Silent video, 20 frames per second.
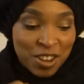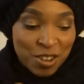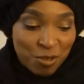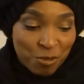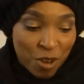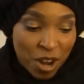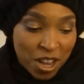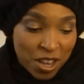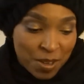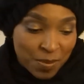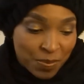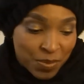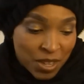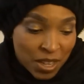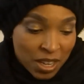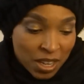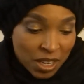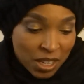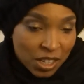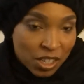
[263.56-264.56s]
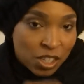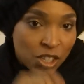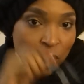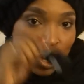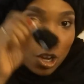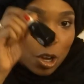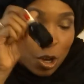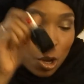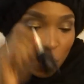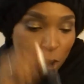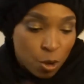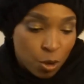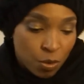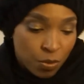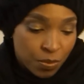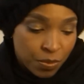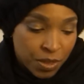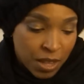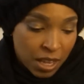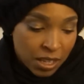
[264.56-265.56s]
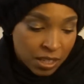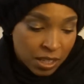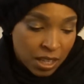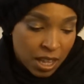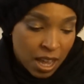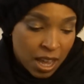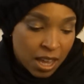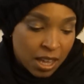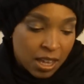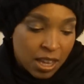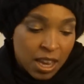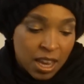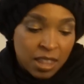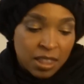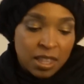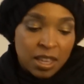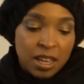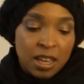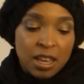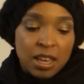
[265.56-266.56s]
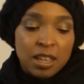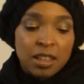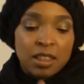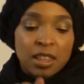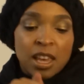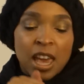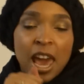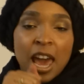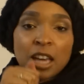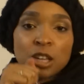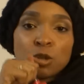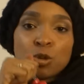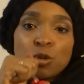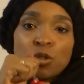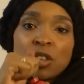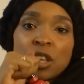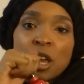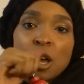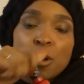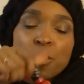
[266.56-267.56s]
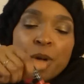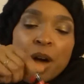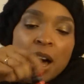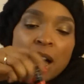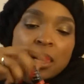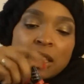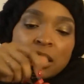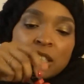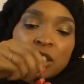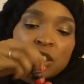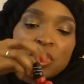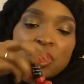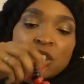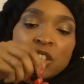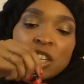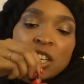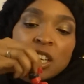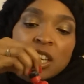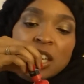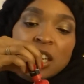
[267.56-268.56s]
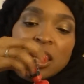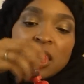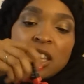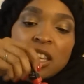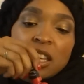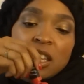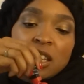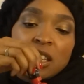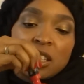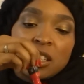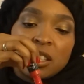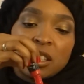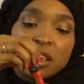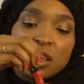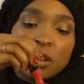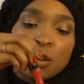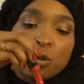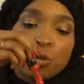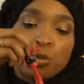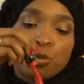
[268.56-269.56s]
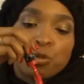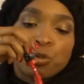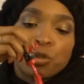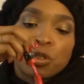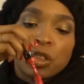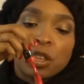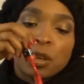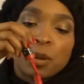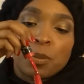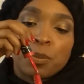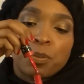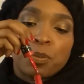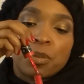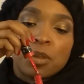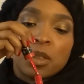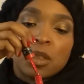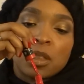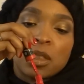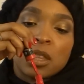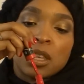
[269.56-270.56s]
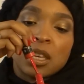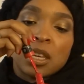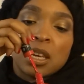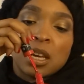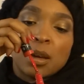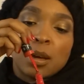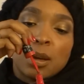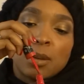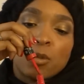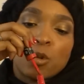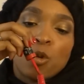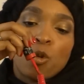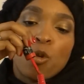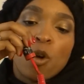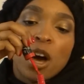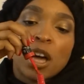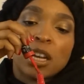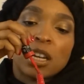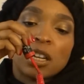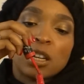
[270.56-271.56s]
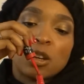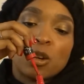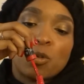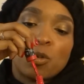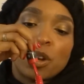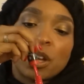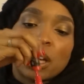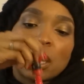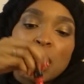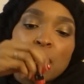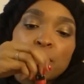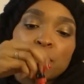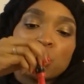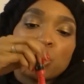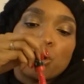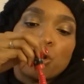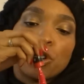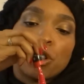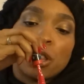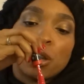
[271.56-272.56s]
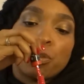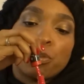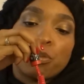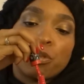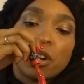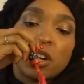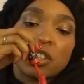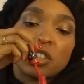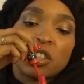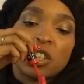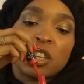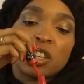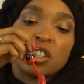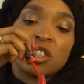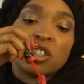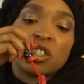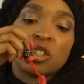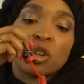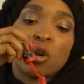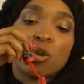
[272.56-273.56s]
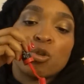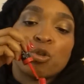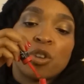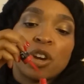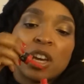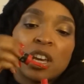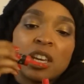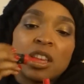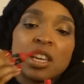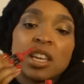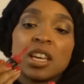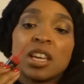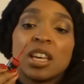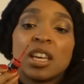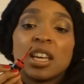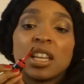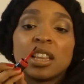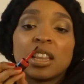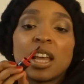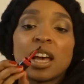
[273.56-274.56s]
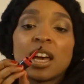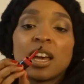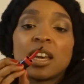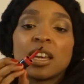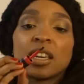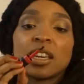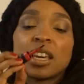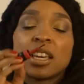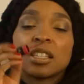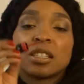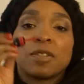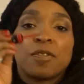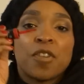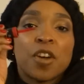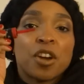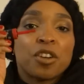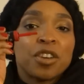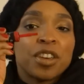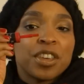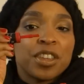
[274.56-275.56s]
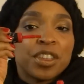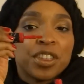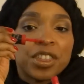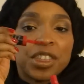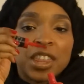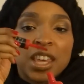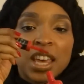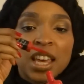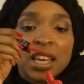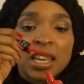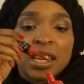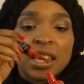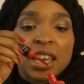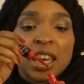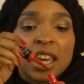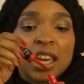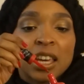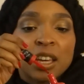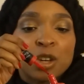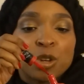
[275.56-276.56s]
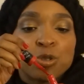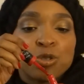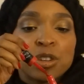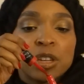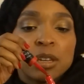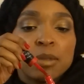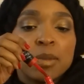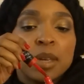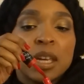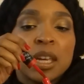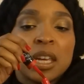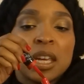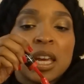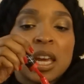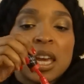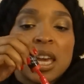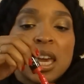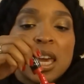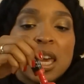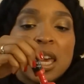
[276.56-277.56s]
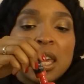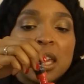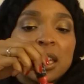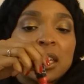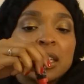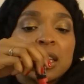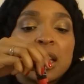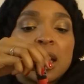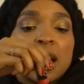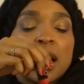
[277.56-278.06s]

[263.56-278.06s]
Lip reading: right? So that's that. And then the actual nail polish is the quantity of what comes on the brush is so great. Like, it's very thick and creamy, and